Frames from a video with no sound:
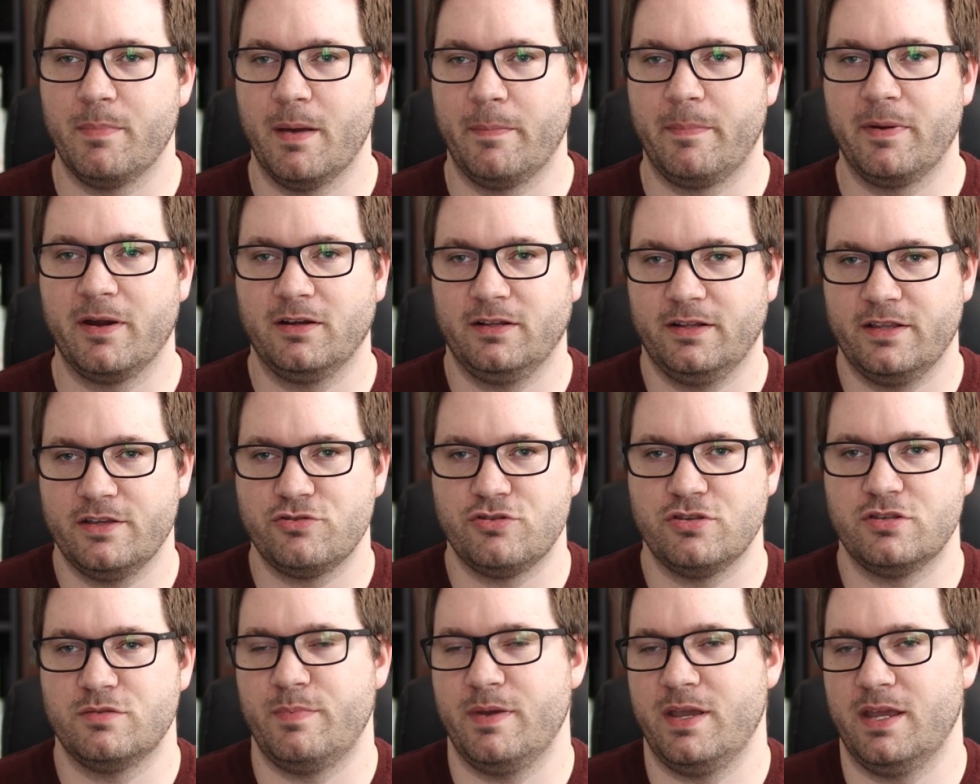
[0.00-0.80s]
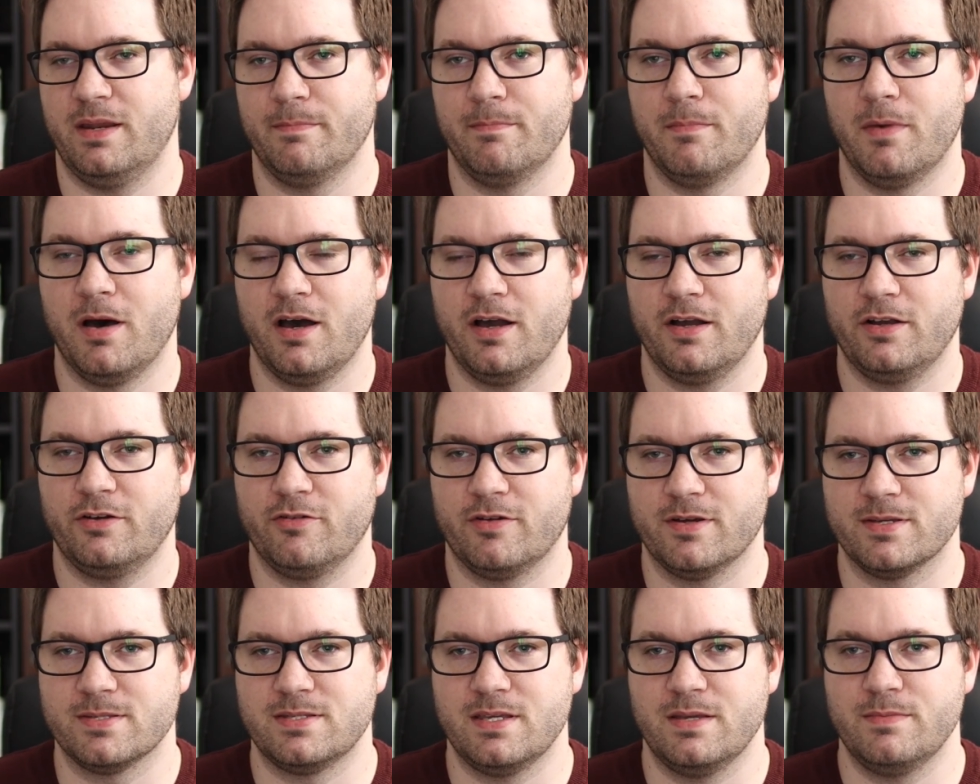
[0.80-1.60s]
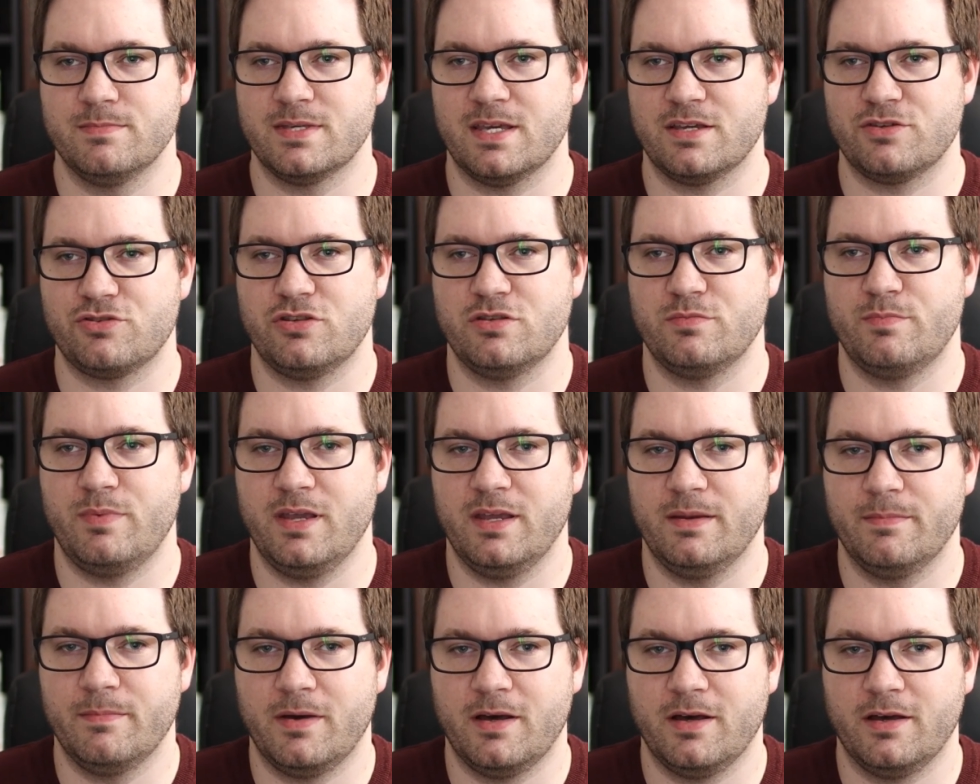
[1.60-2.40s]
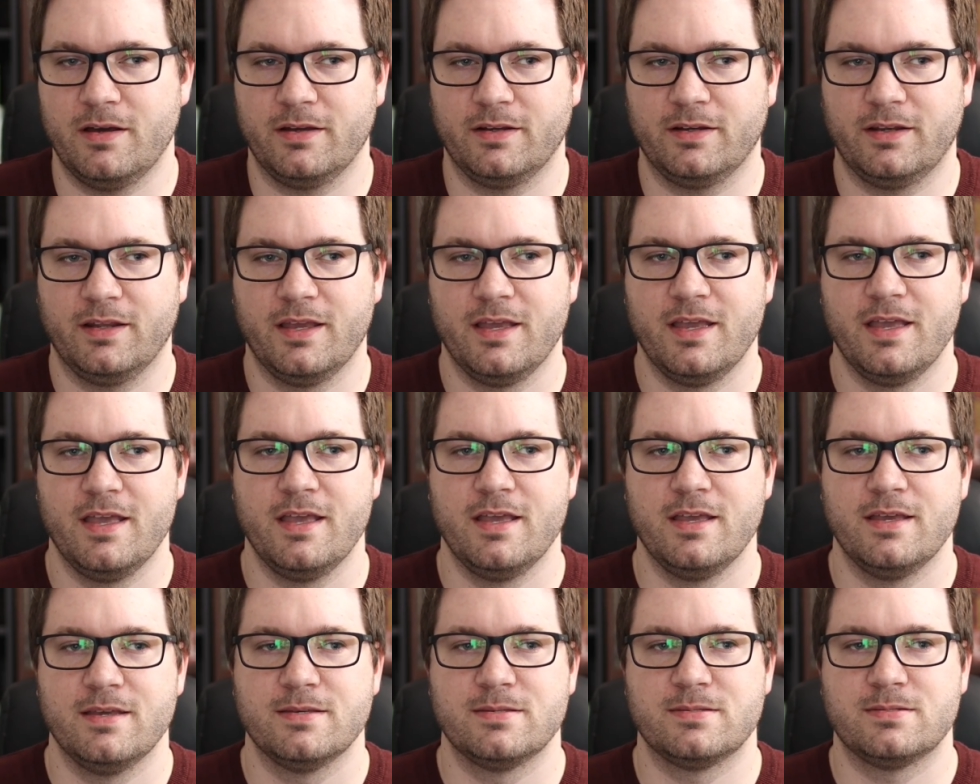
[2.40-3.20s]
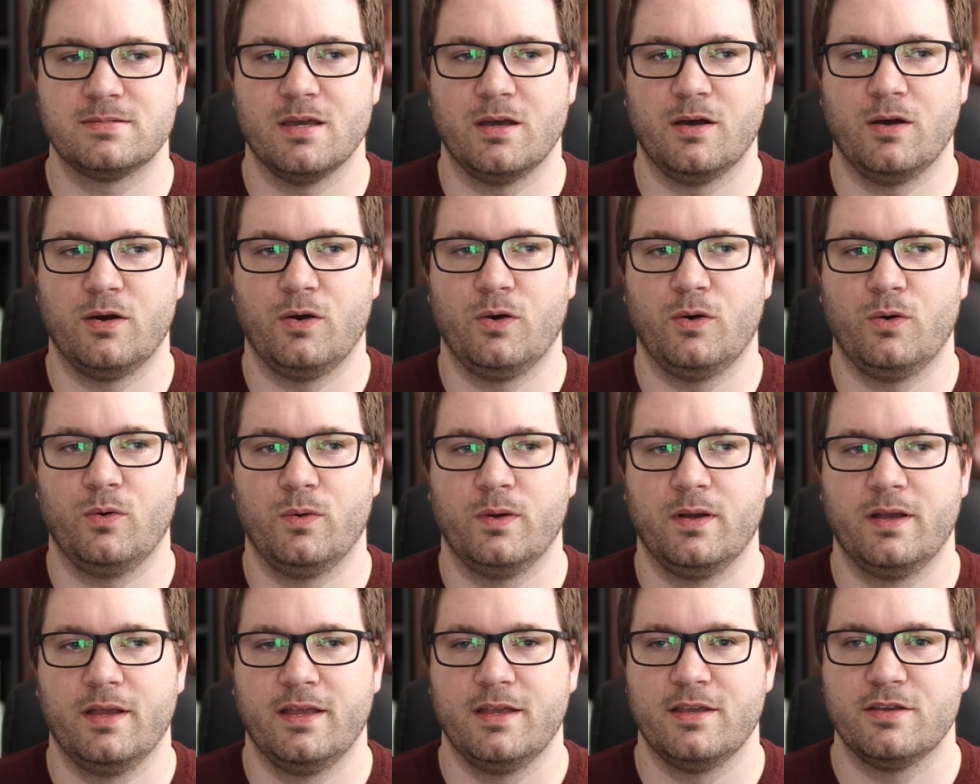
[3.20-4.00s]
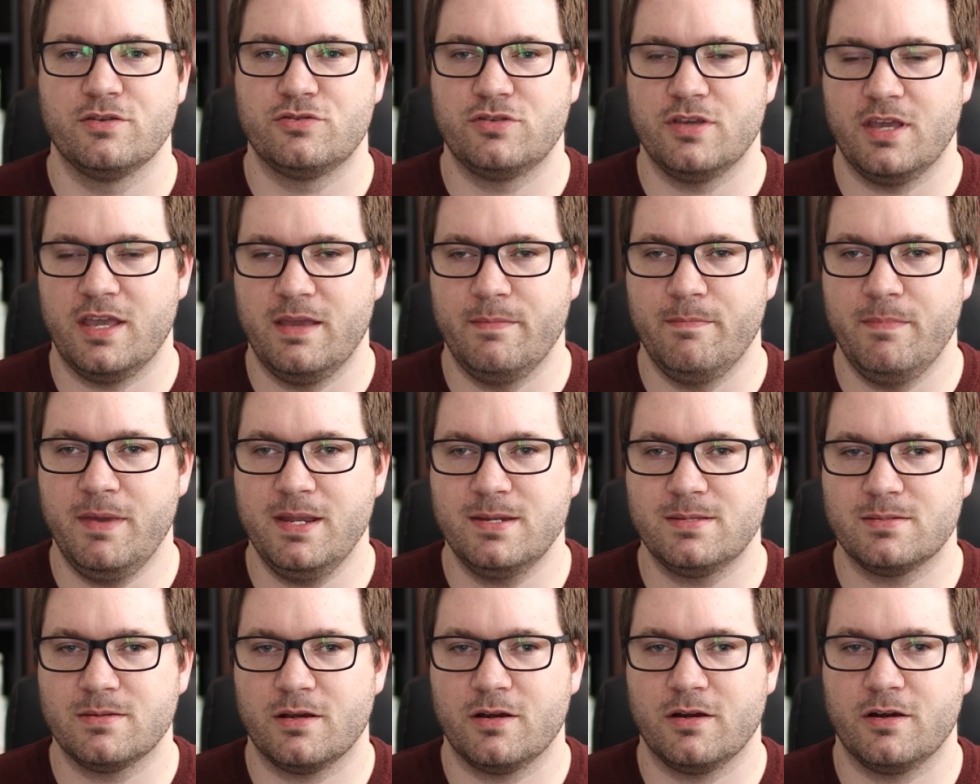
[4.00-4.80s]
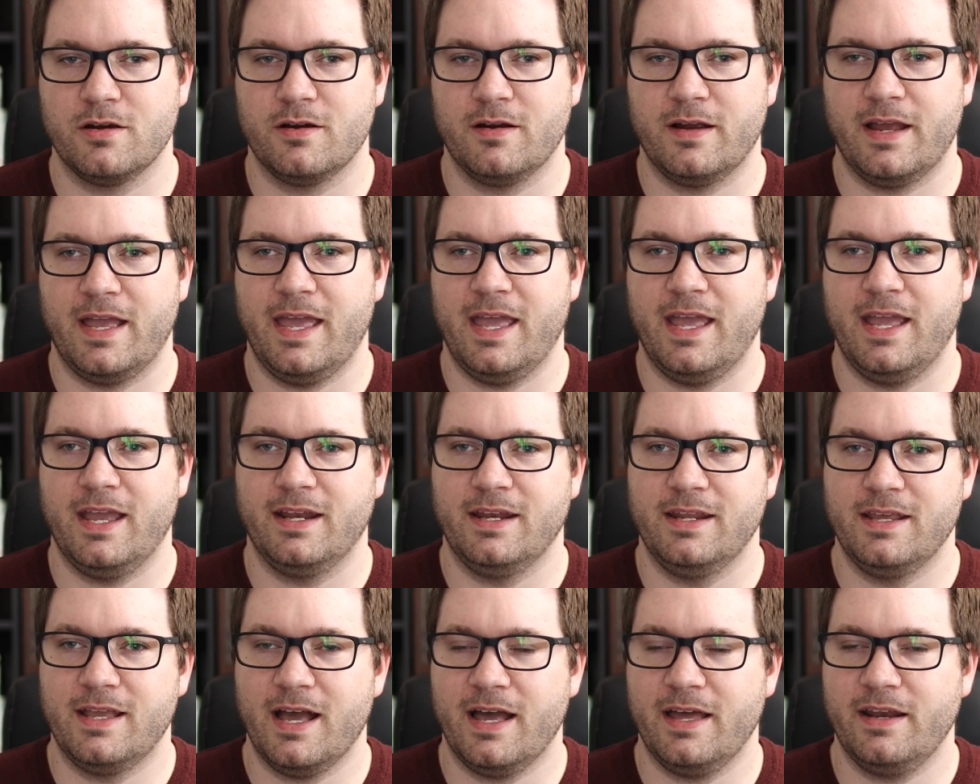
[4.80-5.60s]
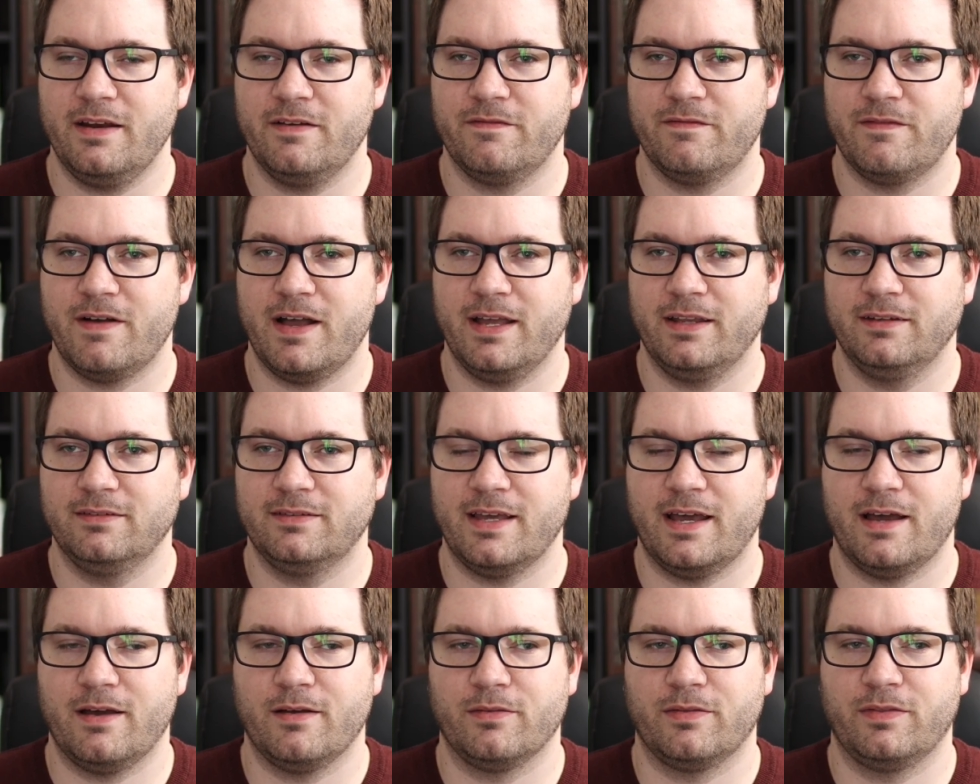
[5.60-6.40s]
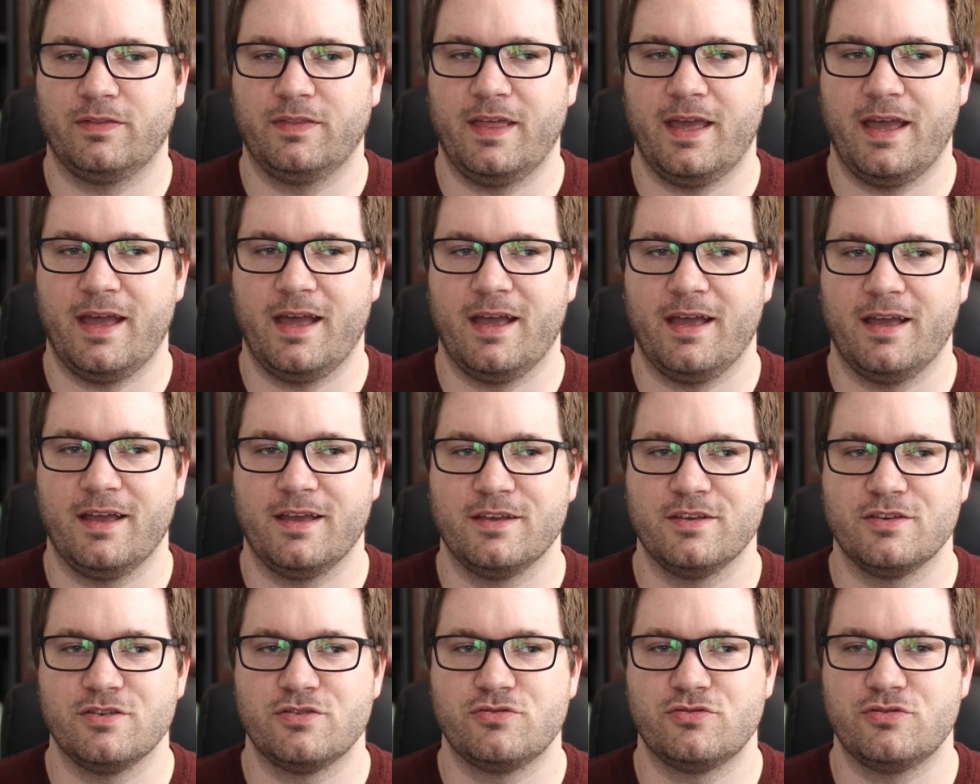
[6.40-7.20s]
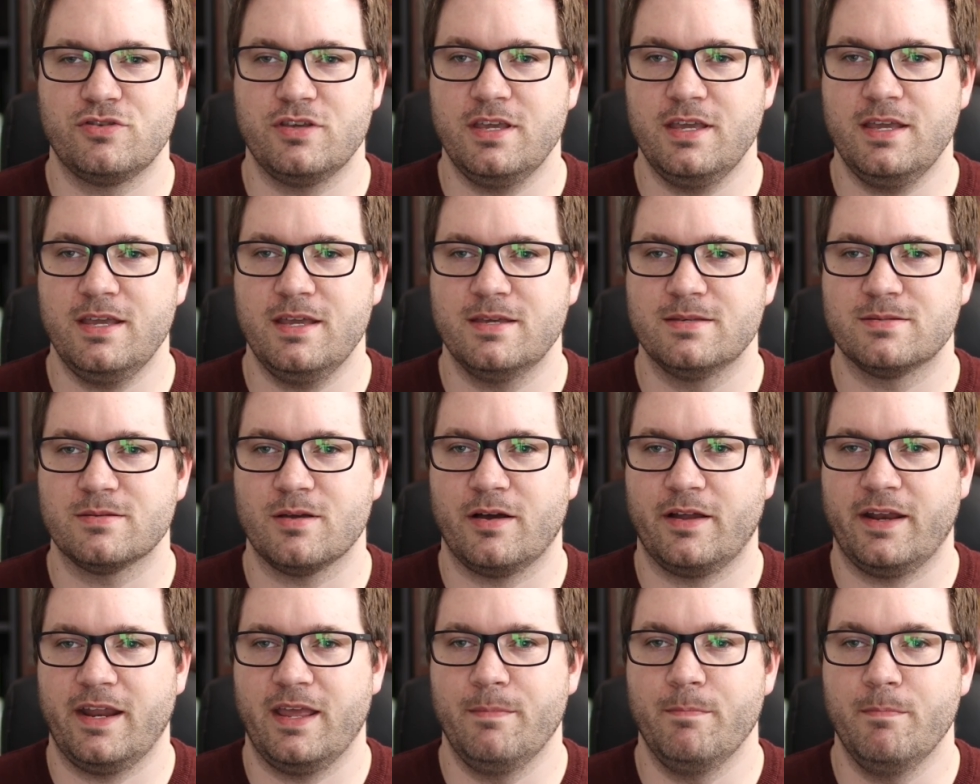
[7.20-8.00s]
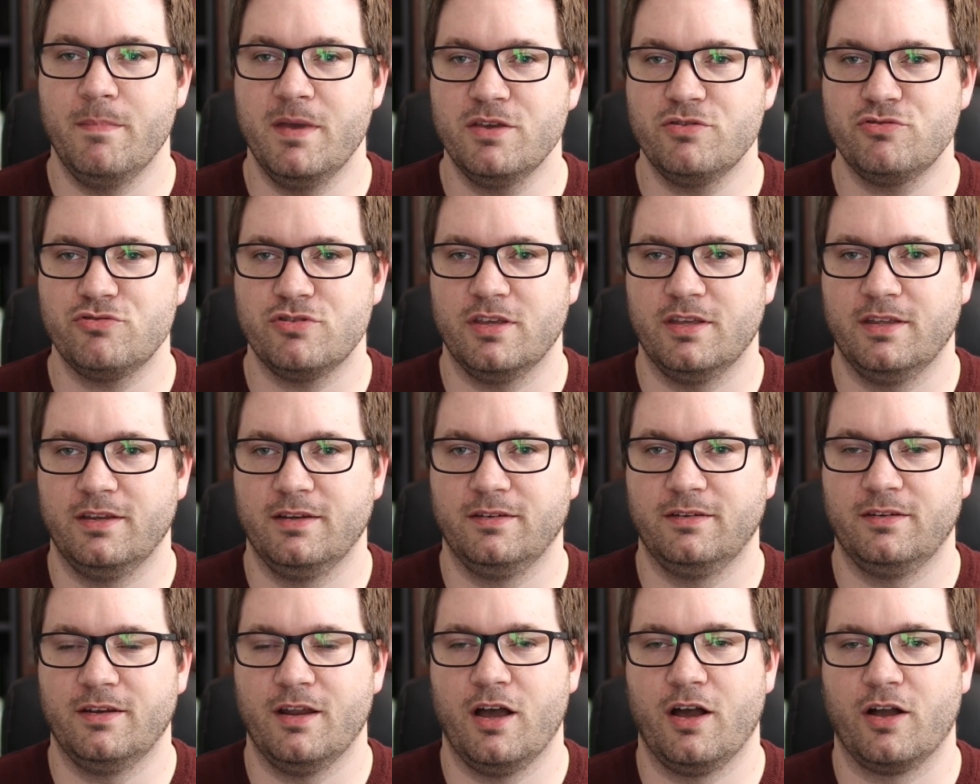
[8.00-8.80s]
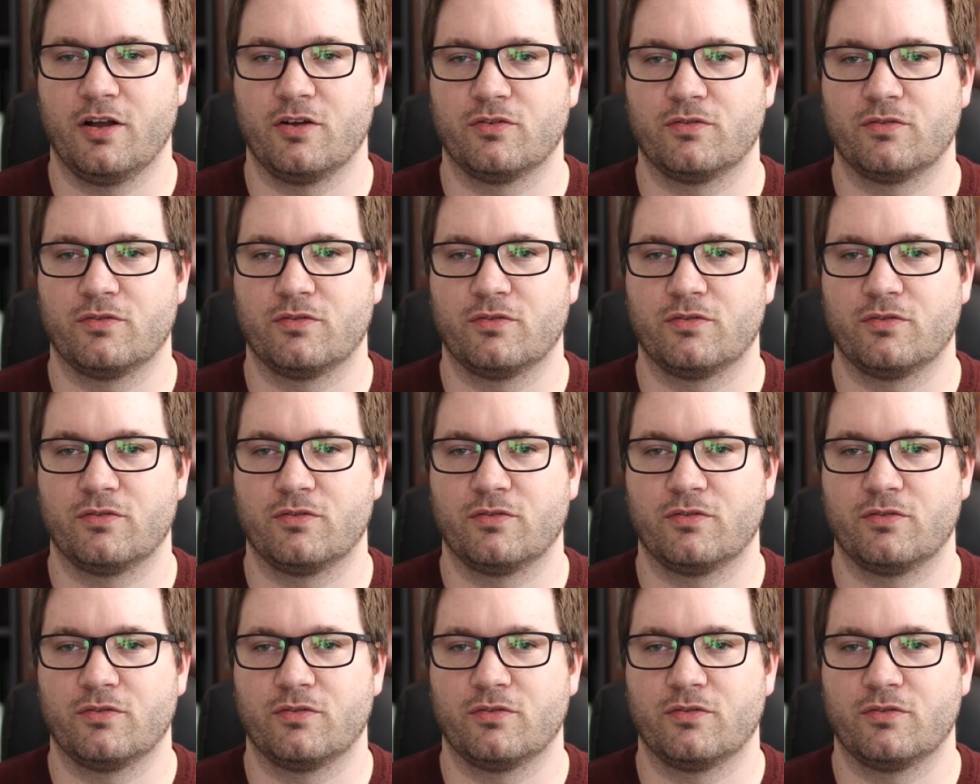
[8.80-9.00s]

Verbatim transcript: Apparently she's being mugged, or it seems like she's being mugged. So he meets her and he kind of finds out that she is on a mission